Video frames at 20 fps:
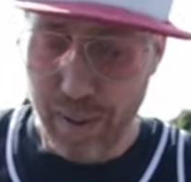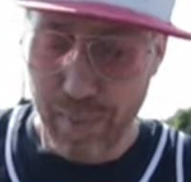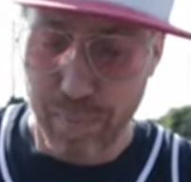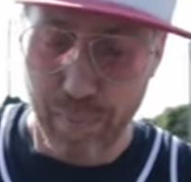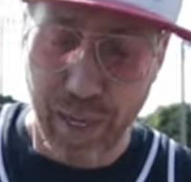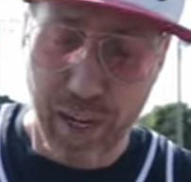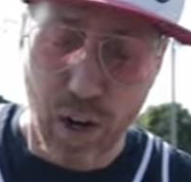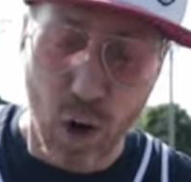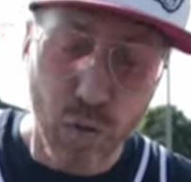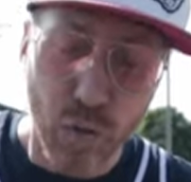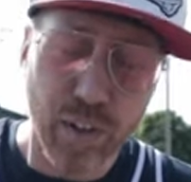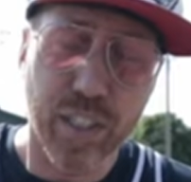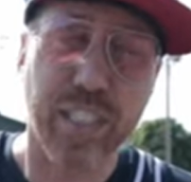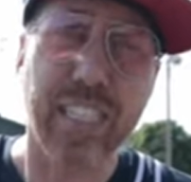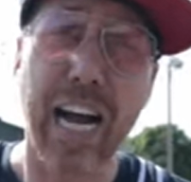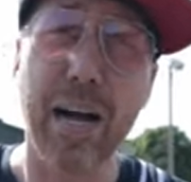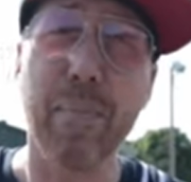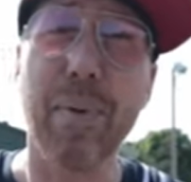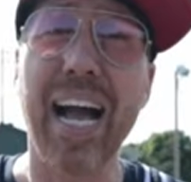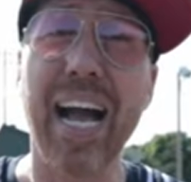but over
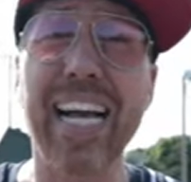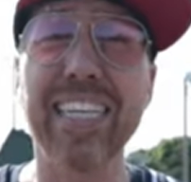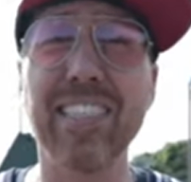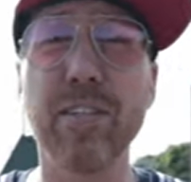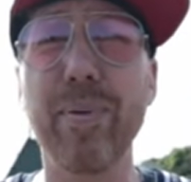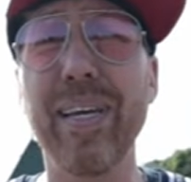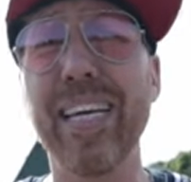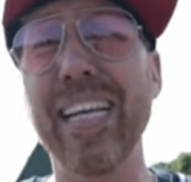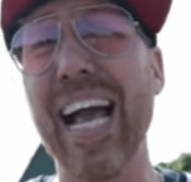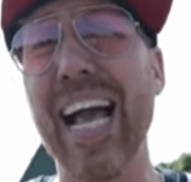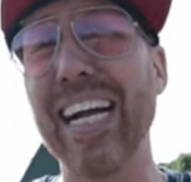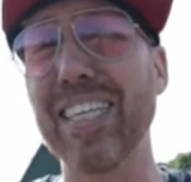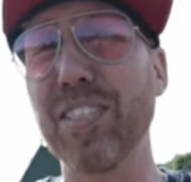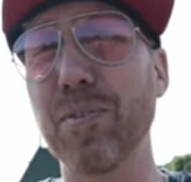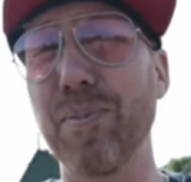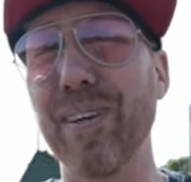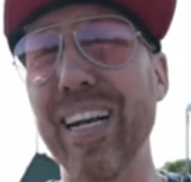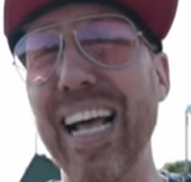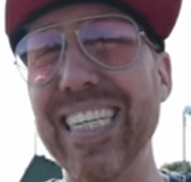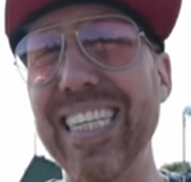time, I had to be an
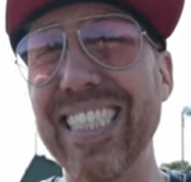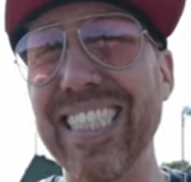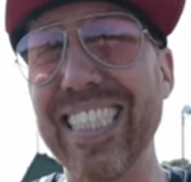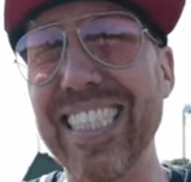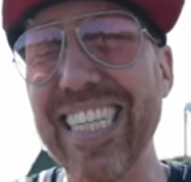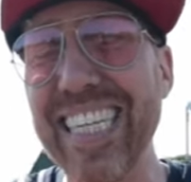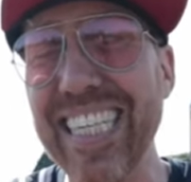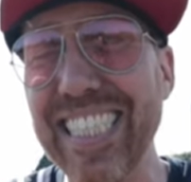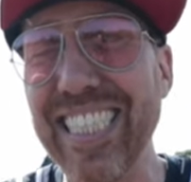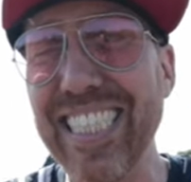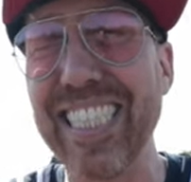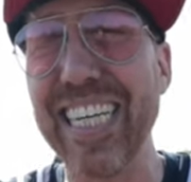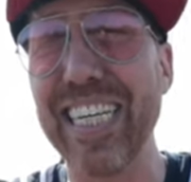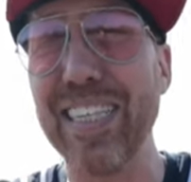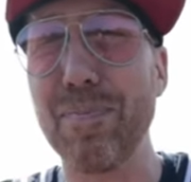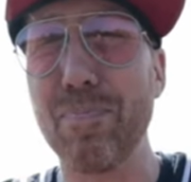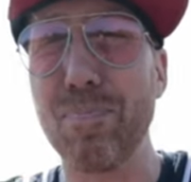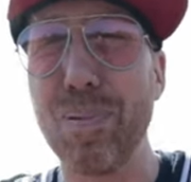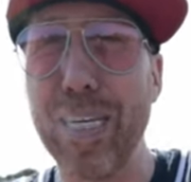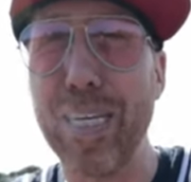expert at
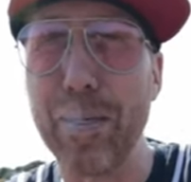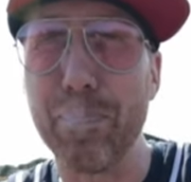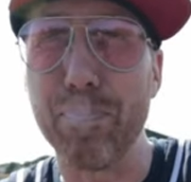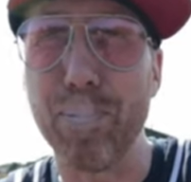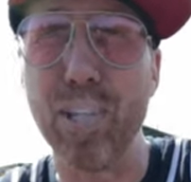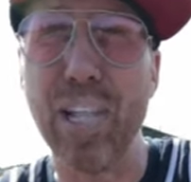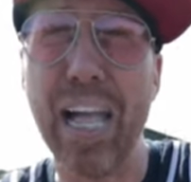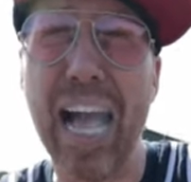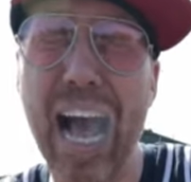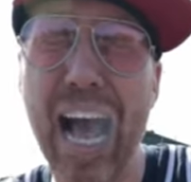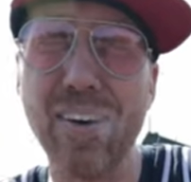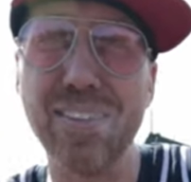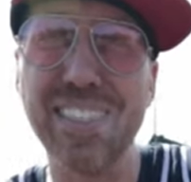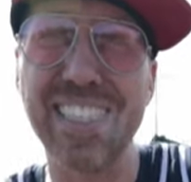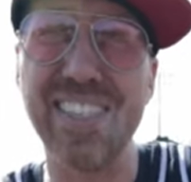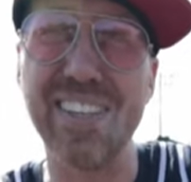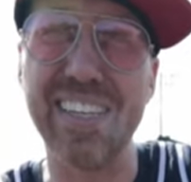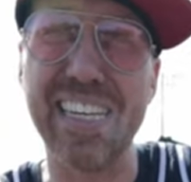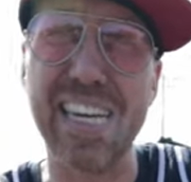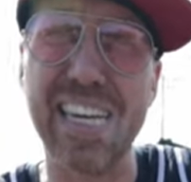teaching people how
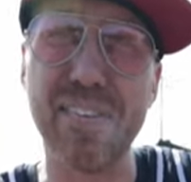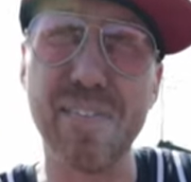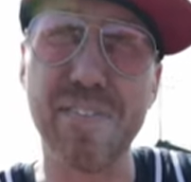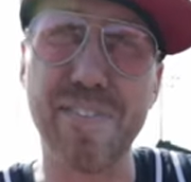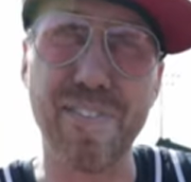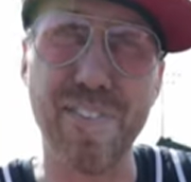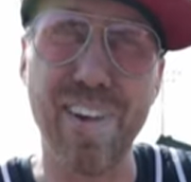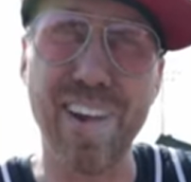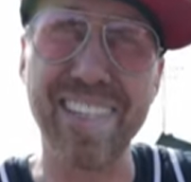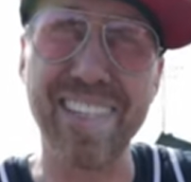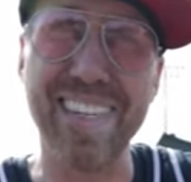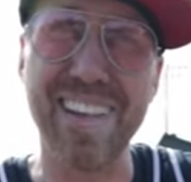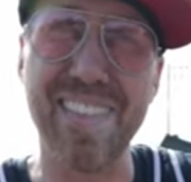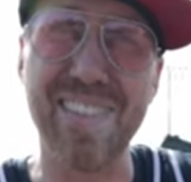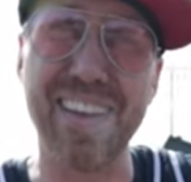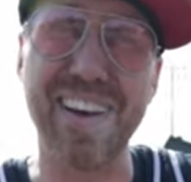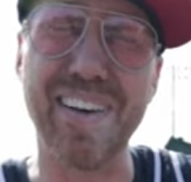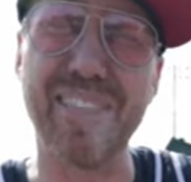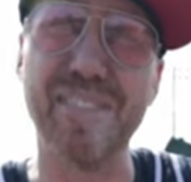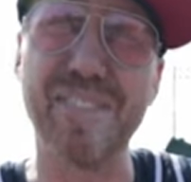to confront
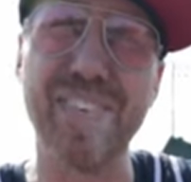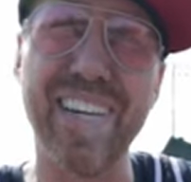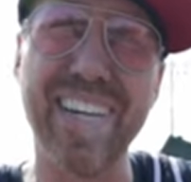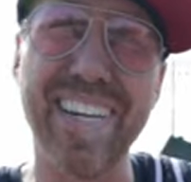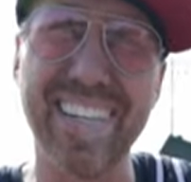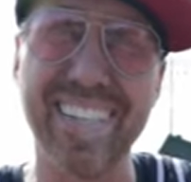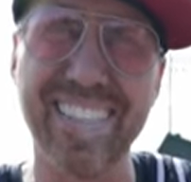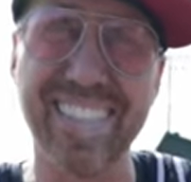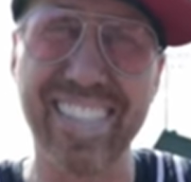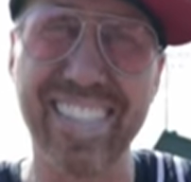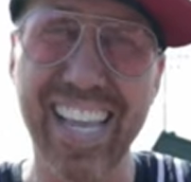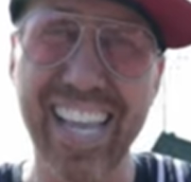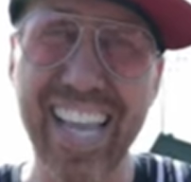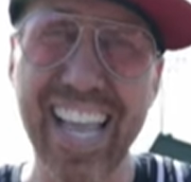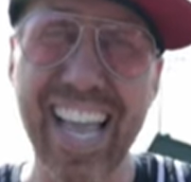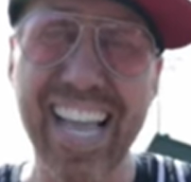their fears.